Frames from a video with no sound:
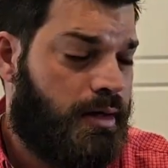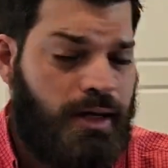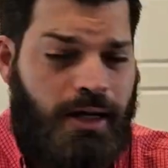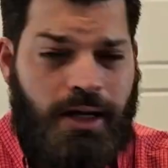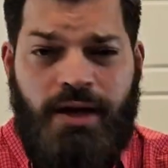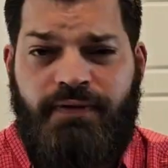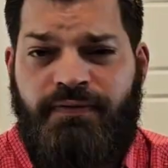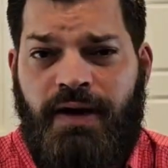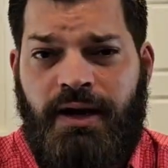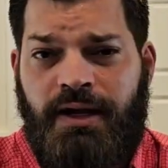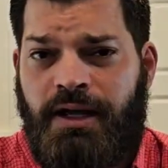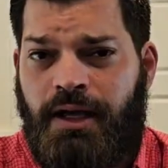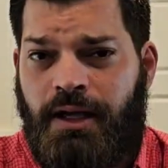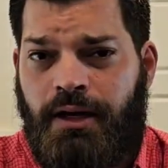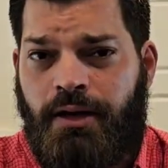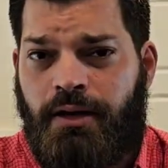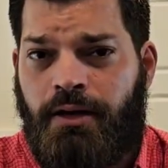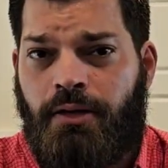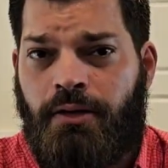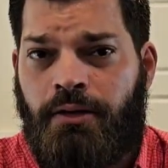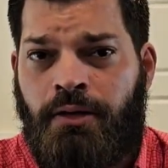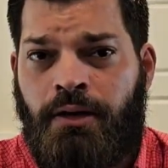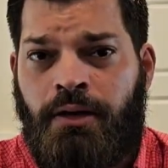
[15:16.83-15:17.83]
if I can at
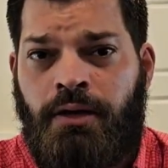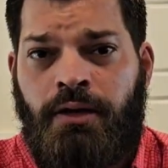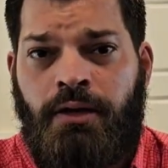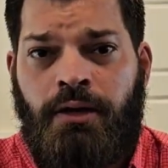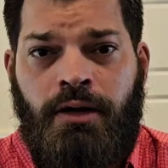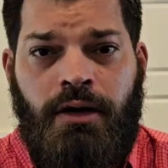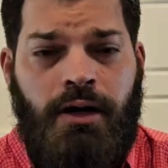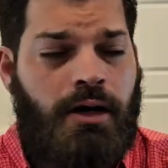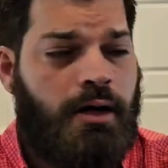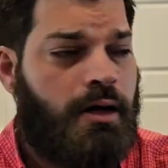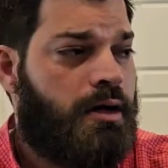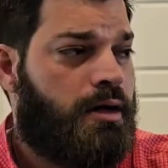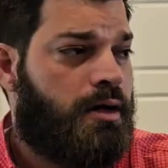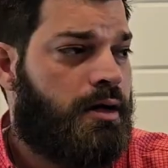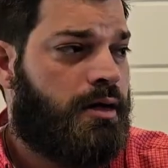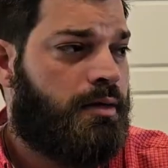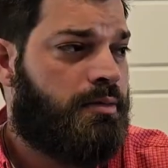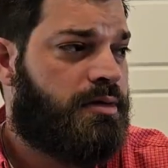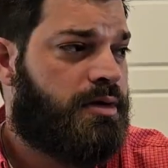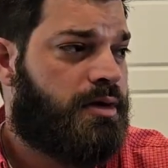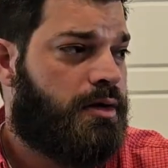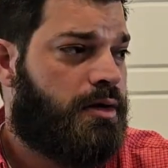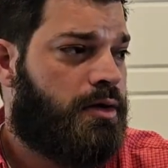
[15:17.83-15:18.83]
all.
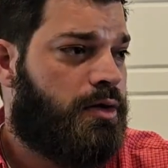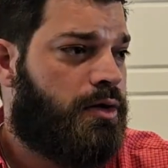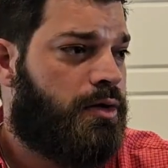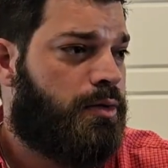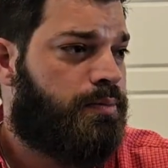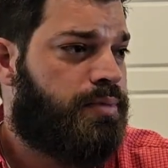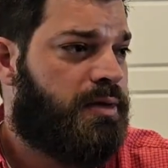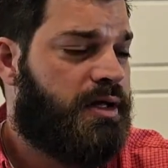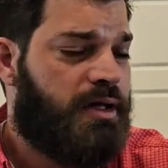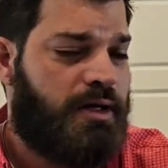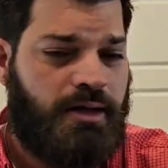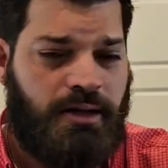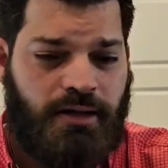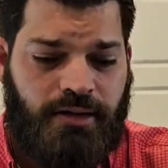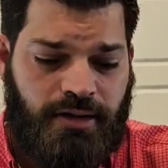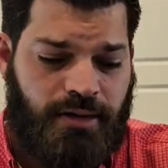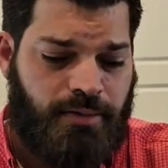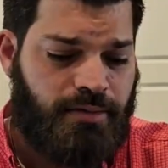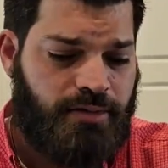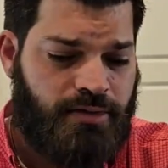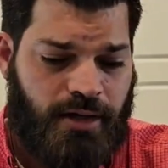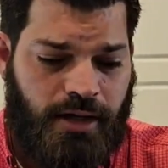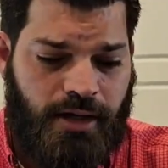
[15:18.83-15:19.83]
So please
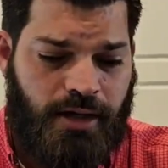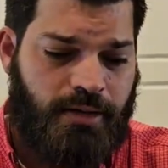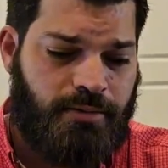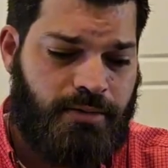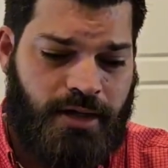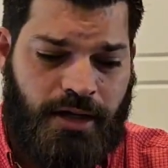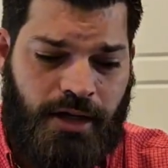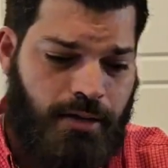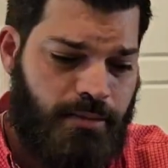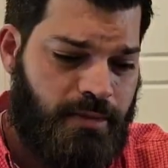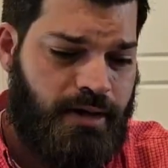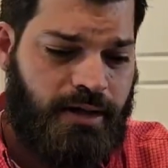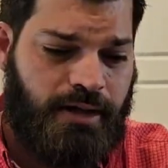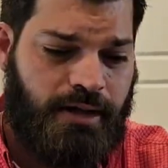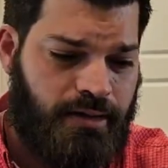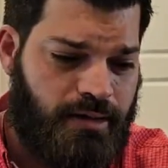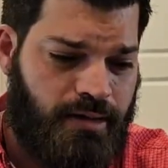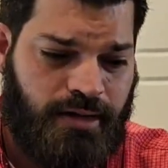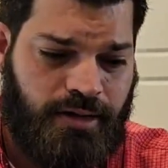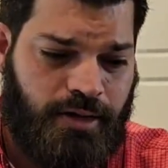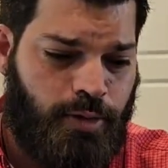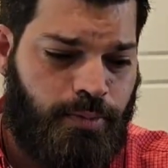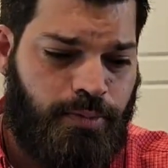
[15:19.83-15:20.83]
subscribe, comment, hit
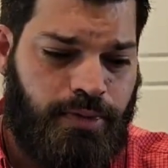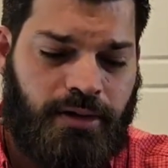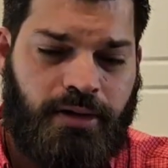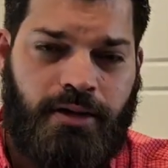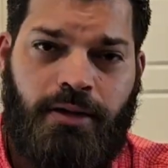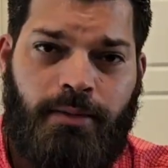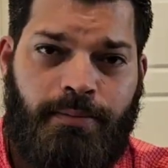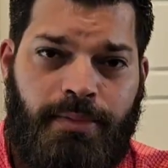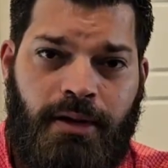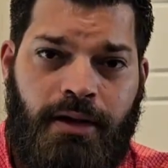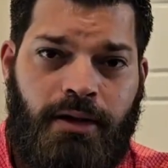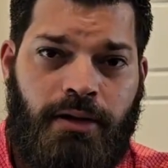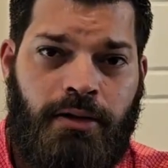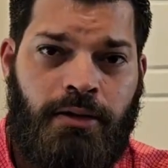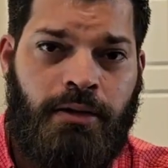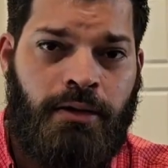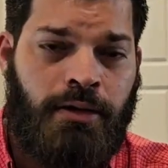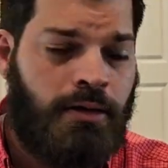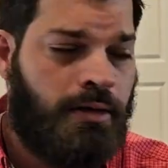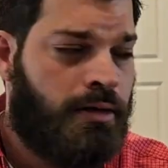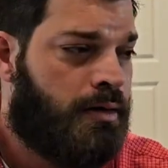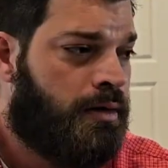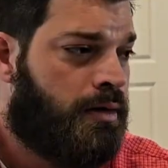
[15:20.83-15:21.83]
the stupid little bell,
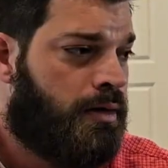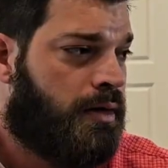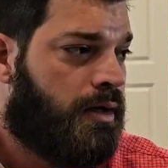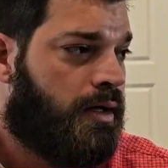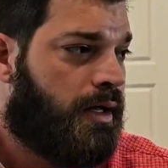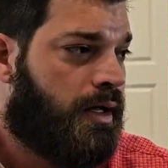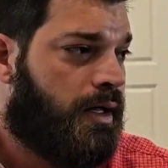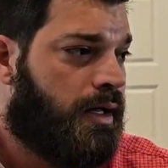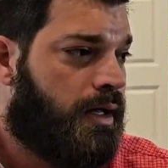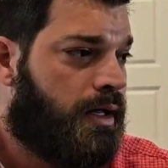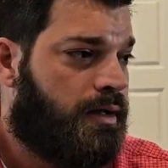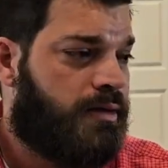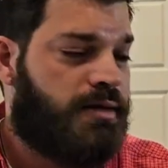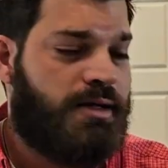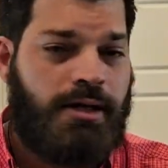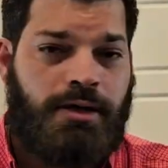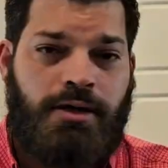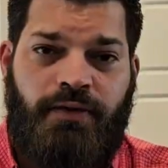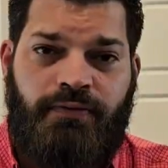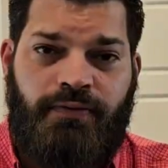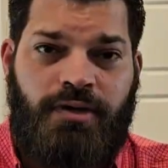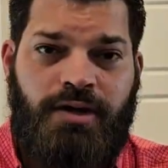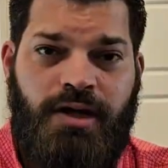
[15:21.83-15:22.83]
and thank
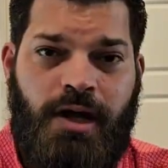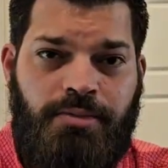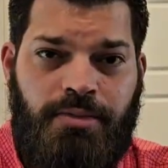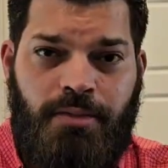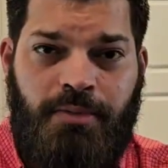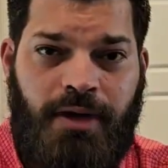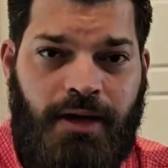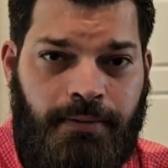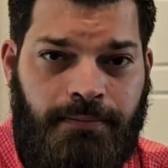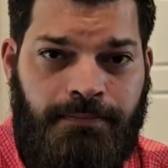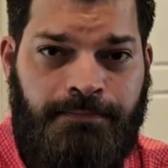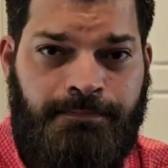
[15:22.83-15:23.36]
y'all for stopping by.